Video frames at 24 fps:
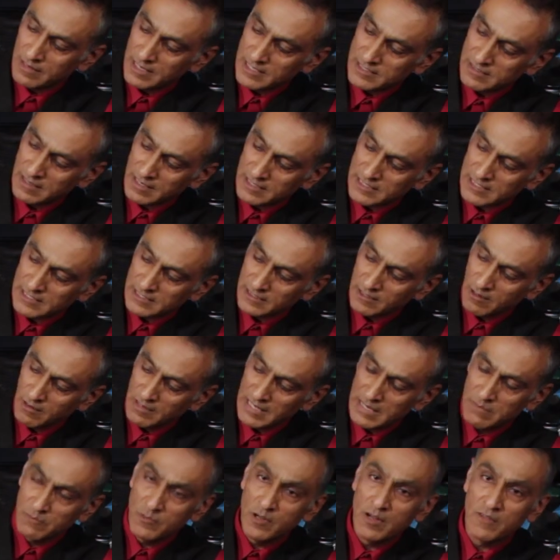as I
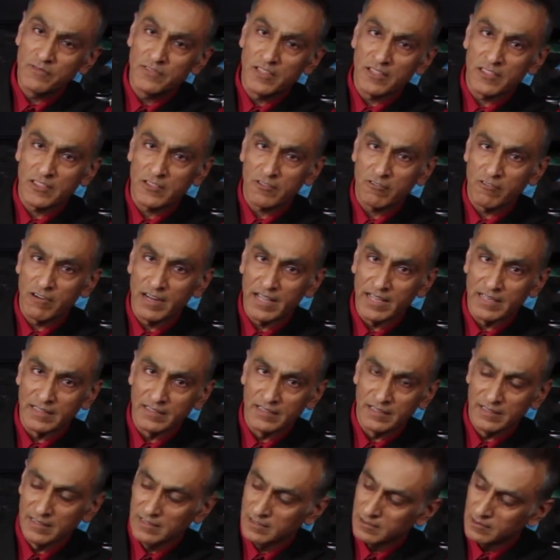slowly move the thread
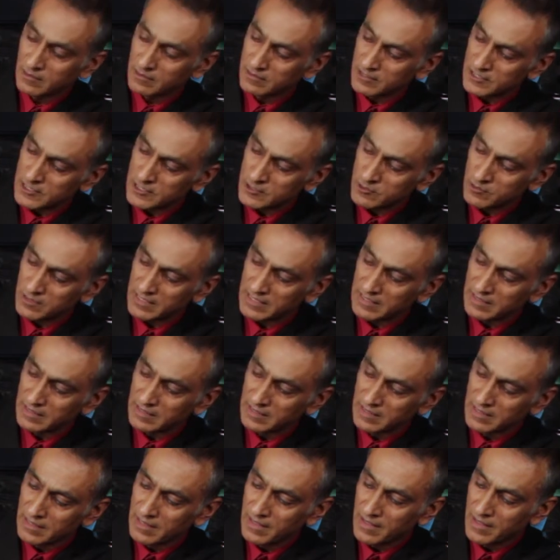or the string
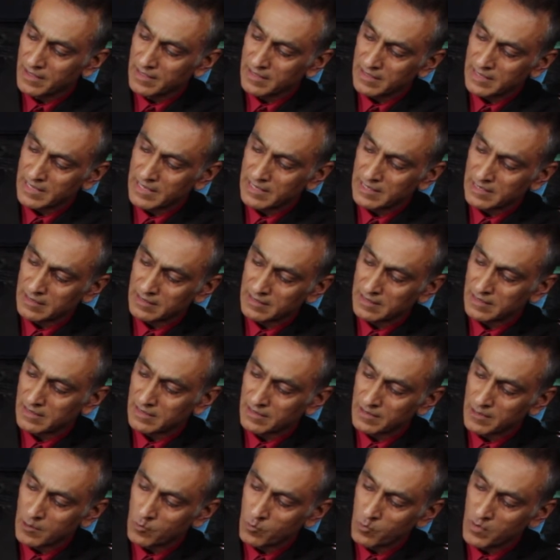in
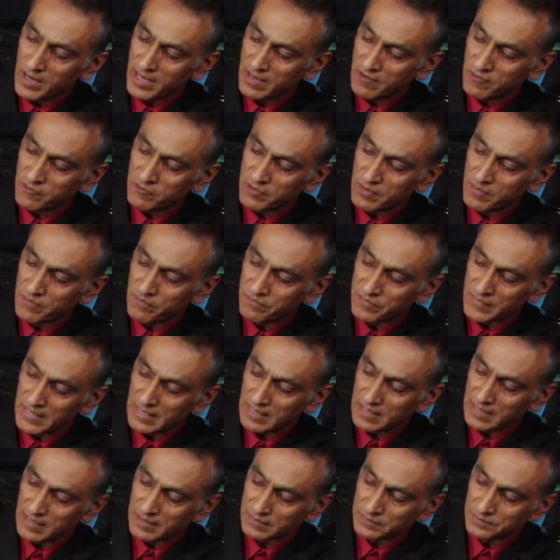away
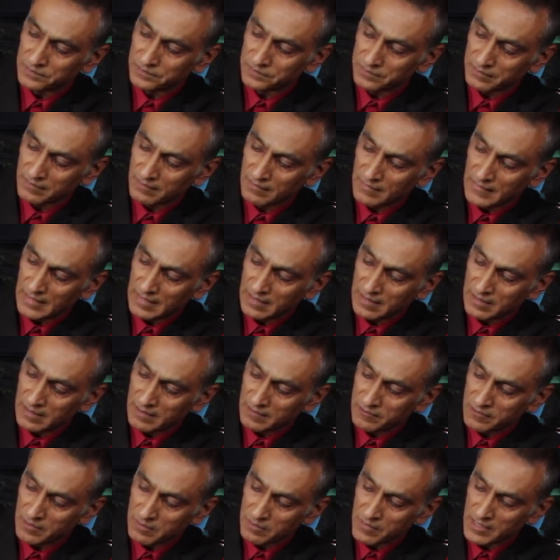from
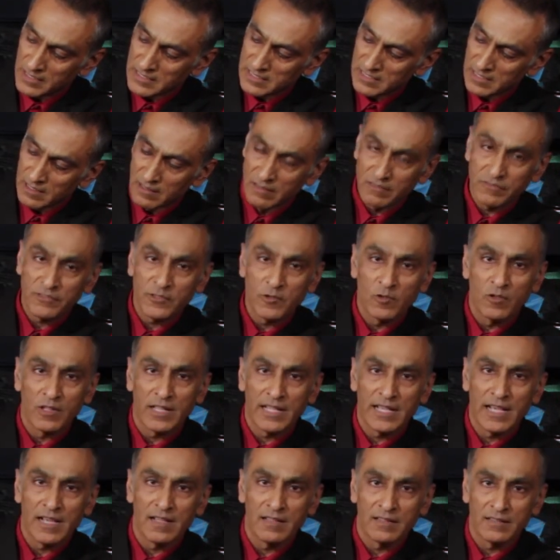myself, you'll
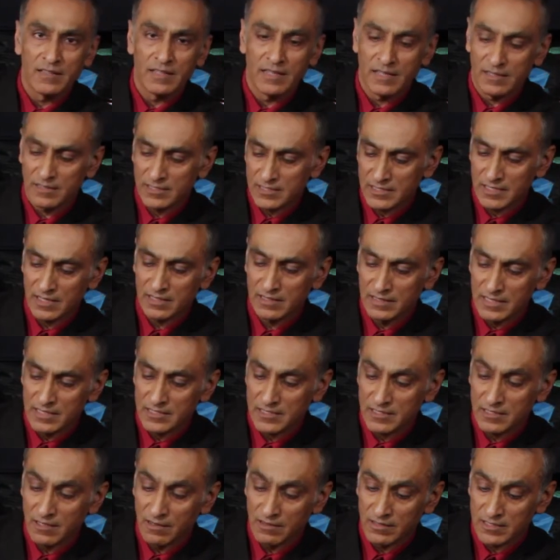hear that it suddenly
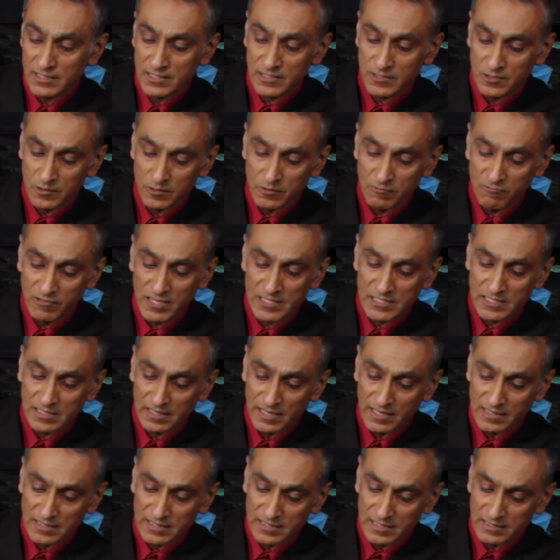starts to
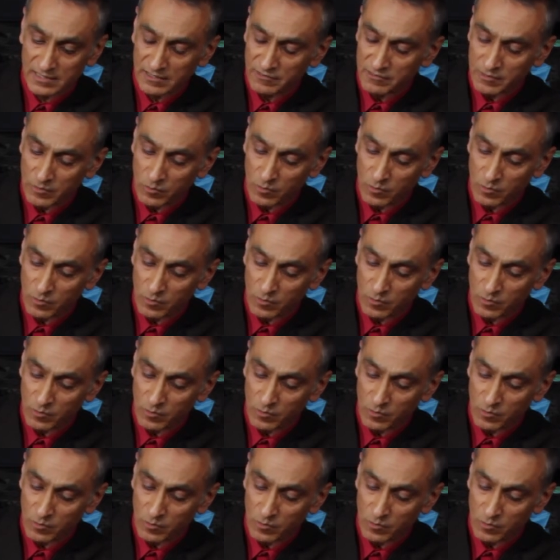resonate in a different